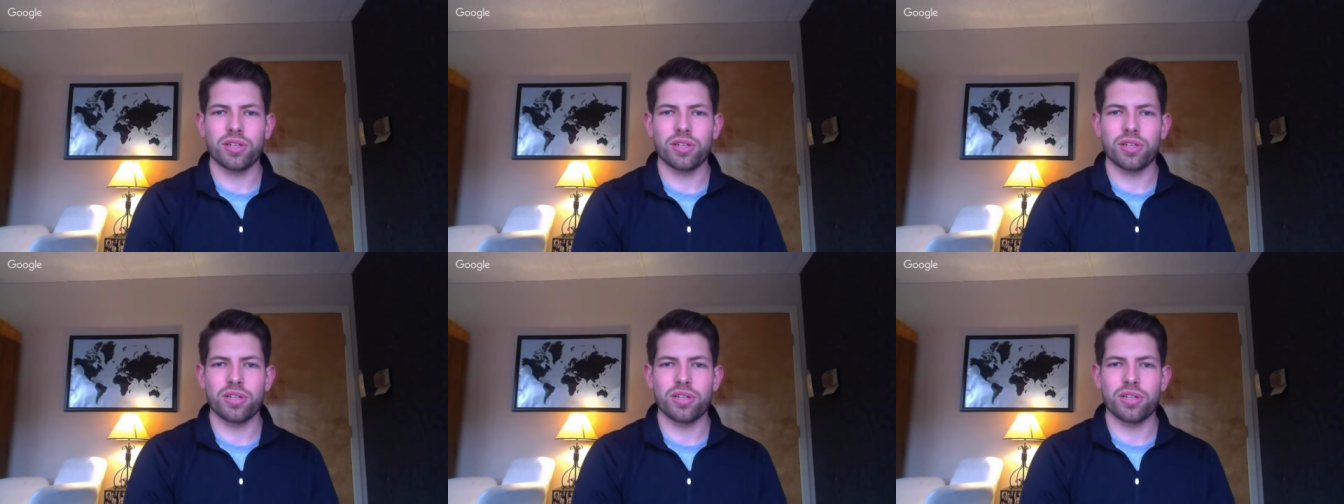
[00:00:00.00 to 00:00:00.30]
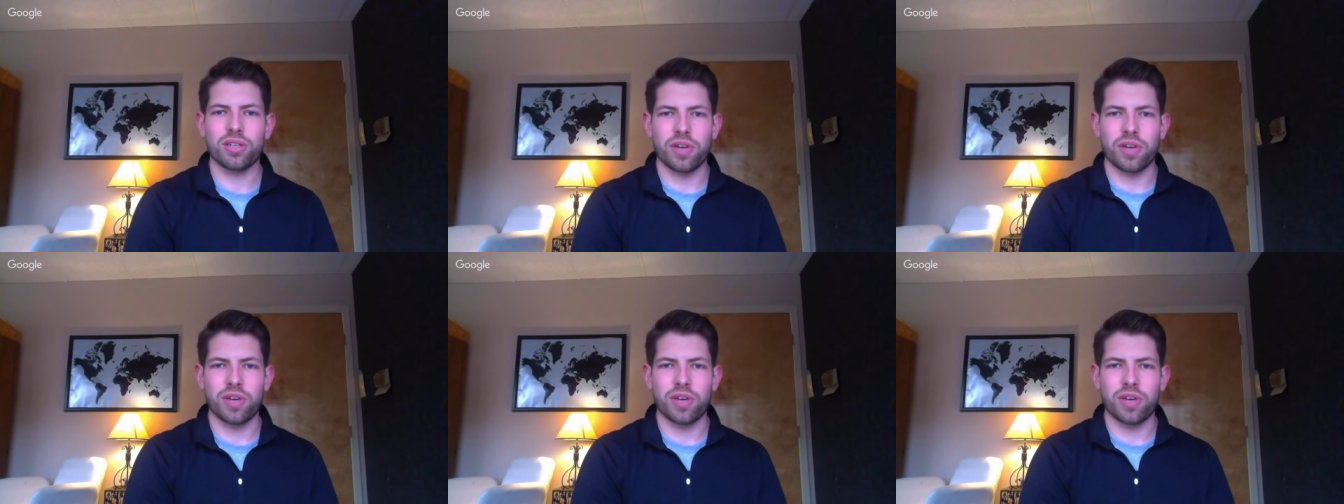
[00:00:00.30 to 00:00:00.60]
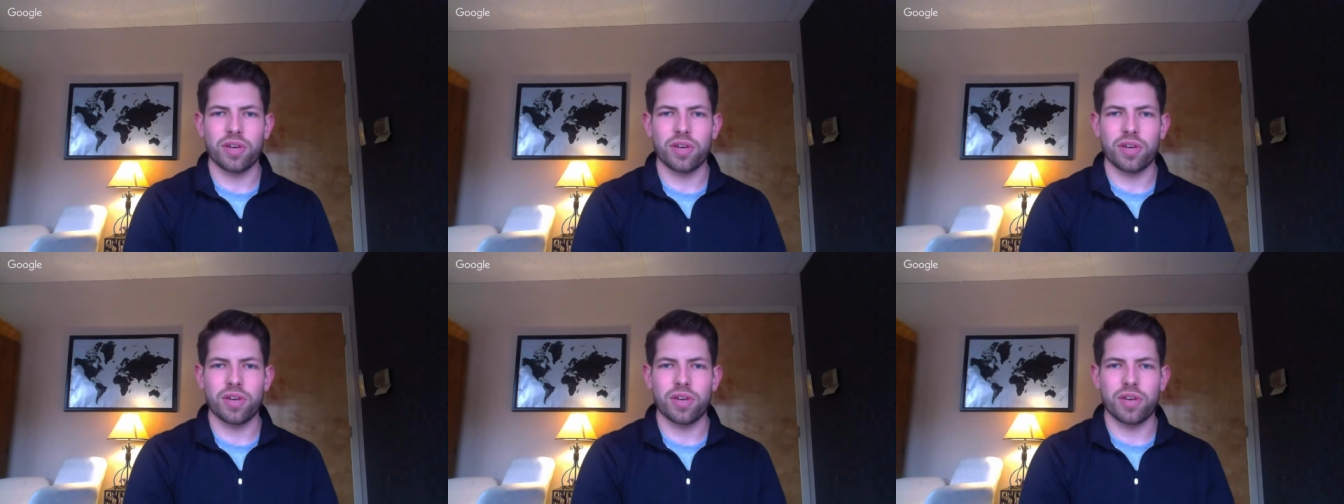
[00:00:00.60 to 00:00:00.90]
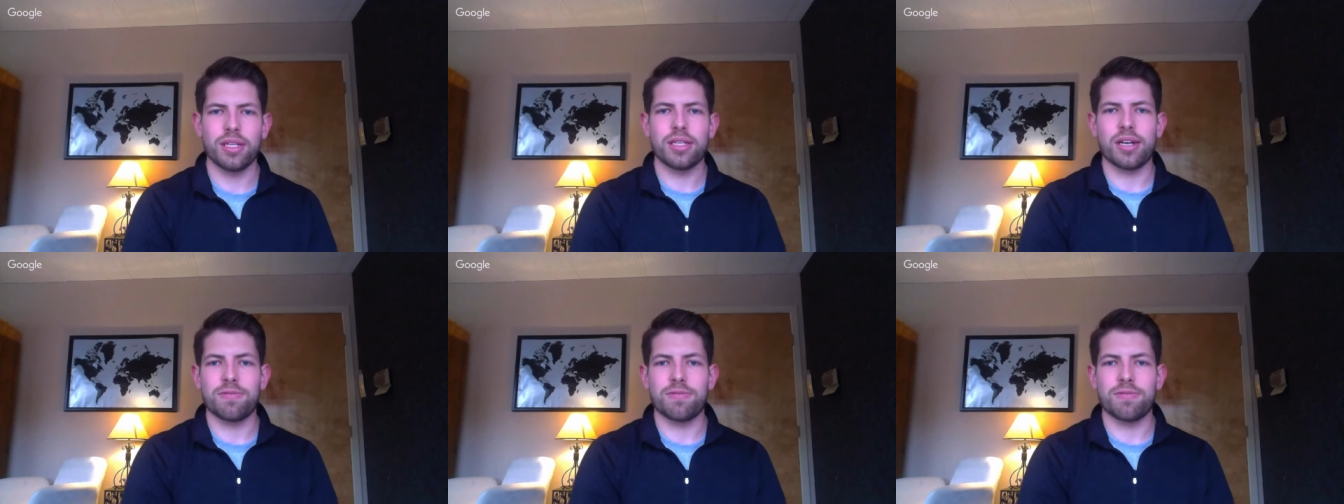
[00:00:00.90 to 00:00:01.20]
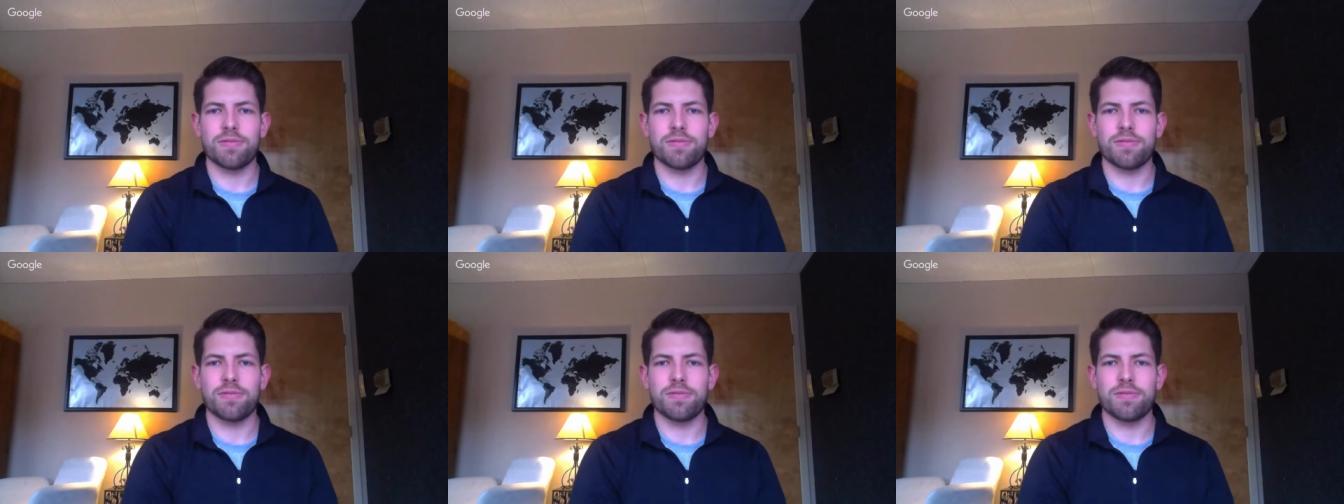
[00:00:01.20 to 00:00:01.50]
of good
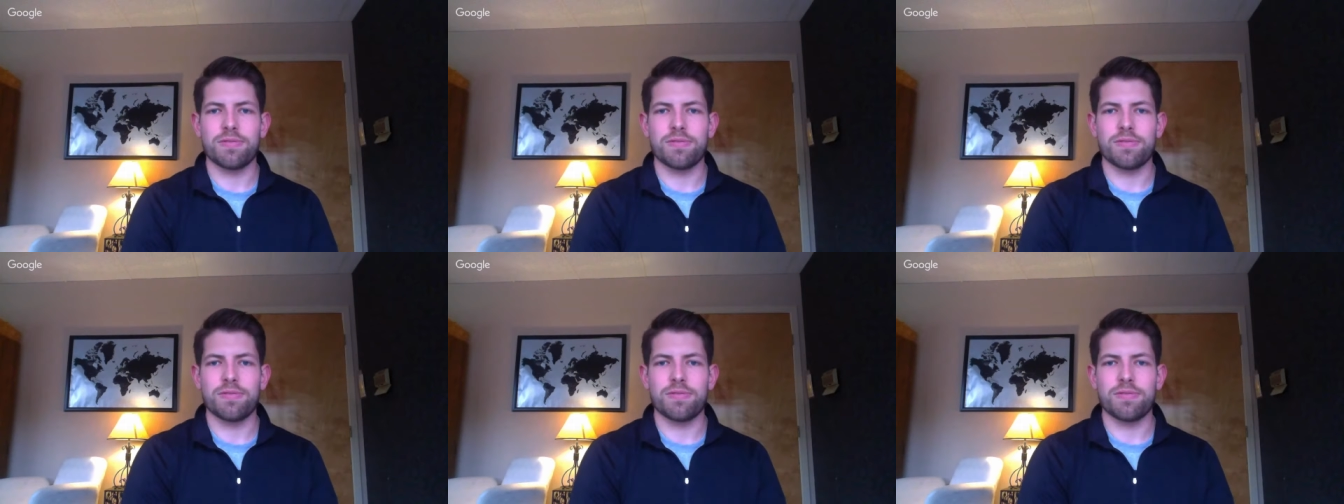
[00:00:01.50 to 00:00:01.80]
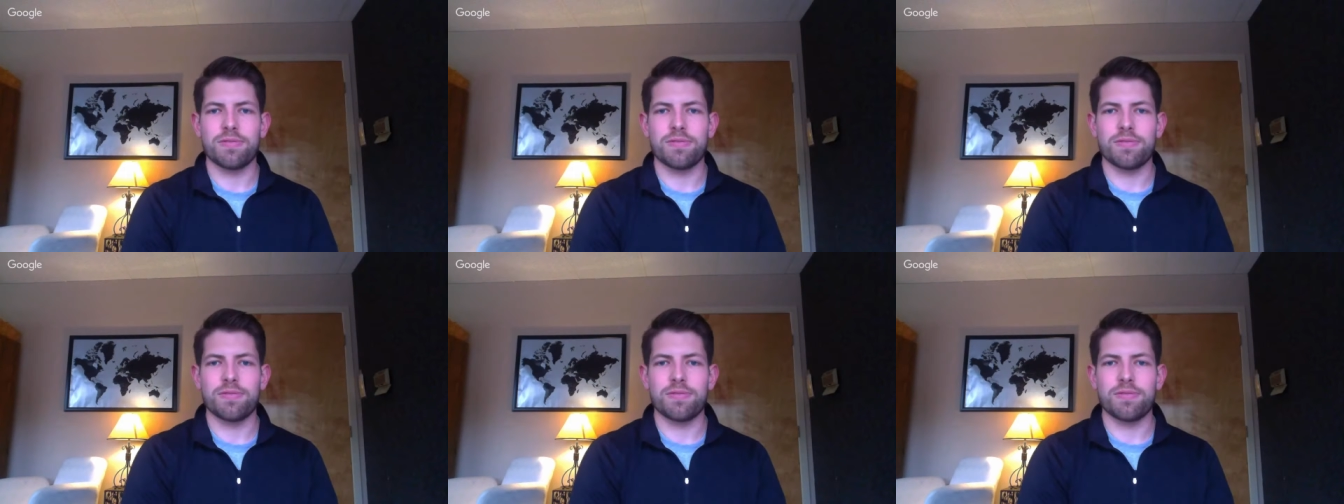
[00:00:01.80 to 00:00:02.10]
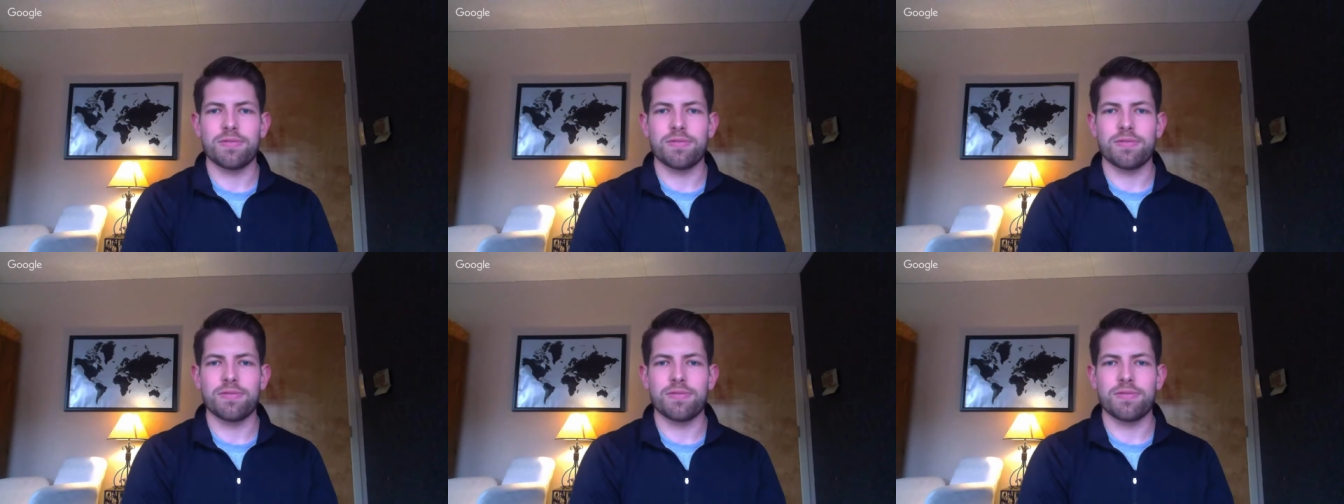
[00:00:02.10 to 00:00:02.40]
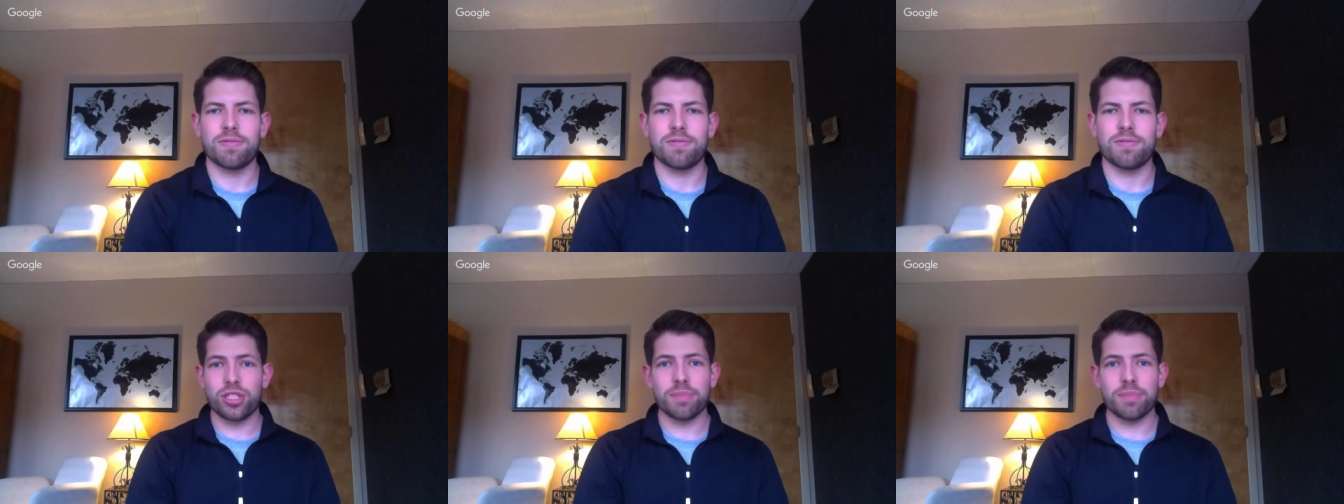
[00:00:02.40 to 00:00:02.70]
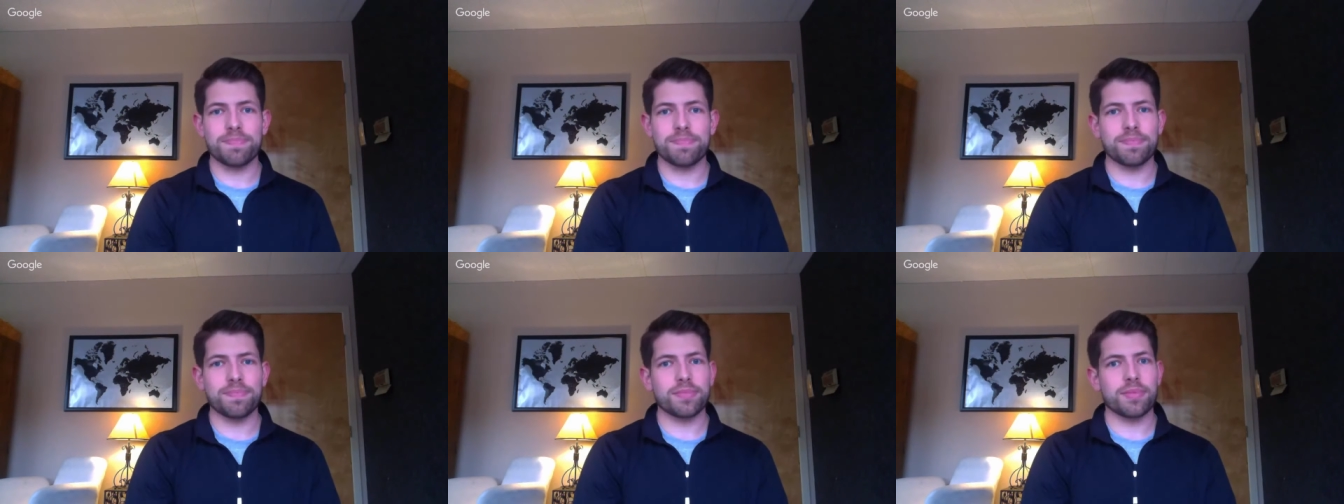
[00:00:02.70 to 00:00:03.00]
food, of good
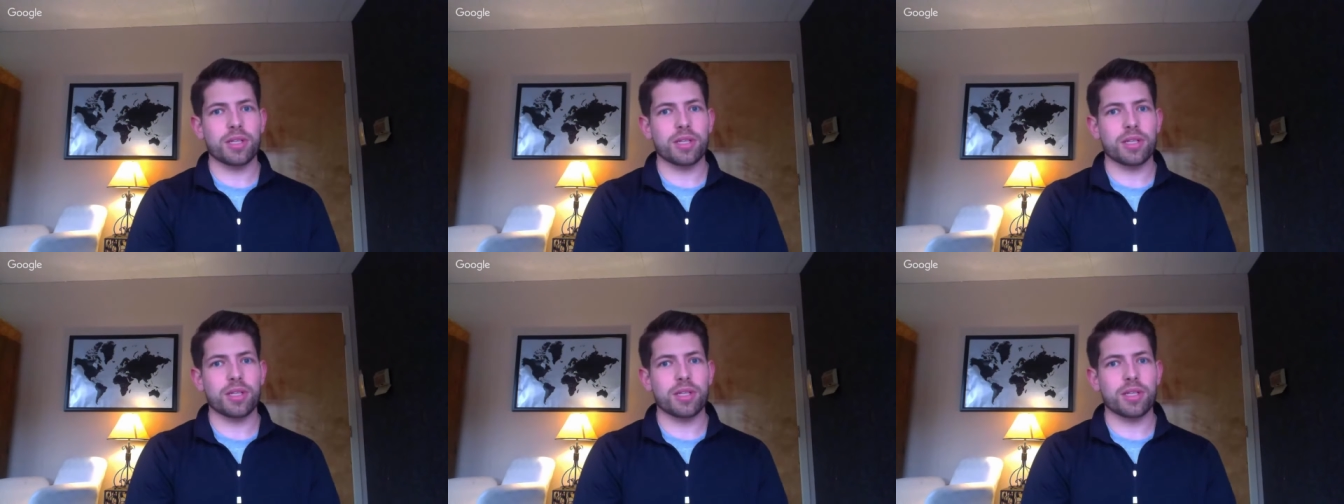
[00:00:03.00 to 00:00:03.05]
fellowship,